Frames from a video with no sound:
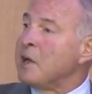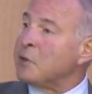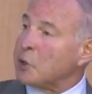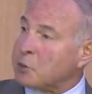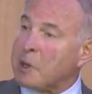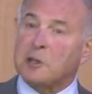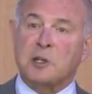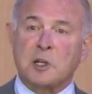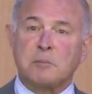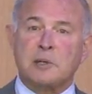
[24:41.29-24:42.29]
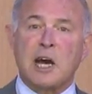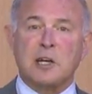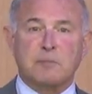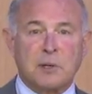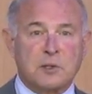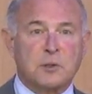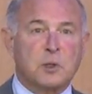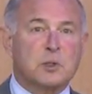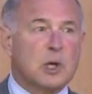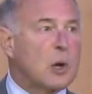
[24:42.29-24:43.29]
They're expected to comply, but to
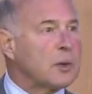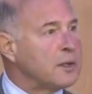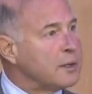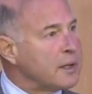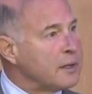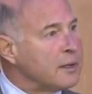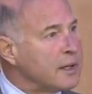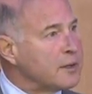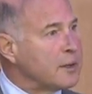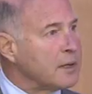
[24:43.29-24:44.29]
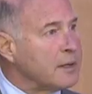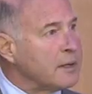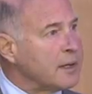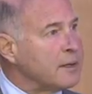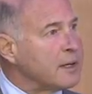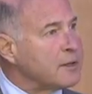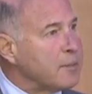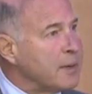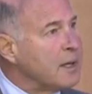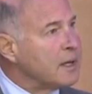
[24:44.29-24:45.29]
do so in, in, in, the, in, in, in, the,
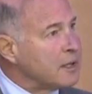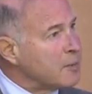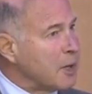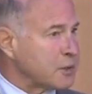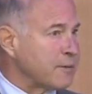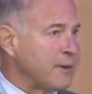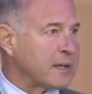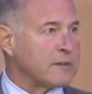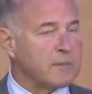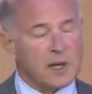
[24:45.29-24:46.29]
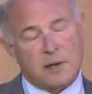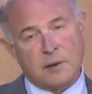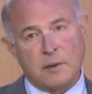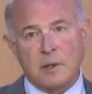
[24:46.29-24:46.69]
in the most effective manner.